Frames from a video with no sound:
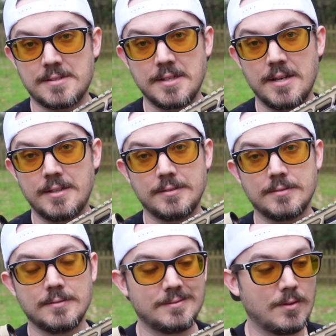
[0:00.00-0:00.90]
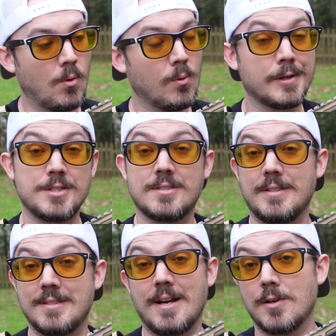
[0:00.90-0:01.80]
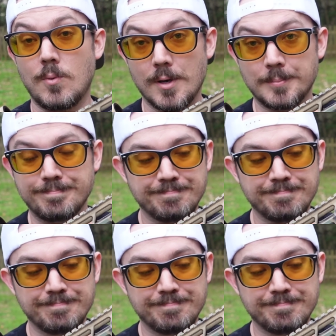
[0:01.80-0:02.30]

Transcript: gun, or it's not gonna work.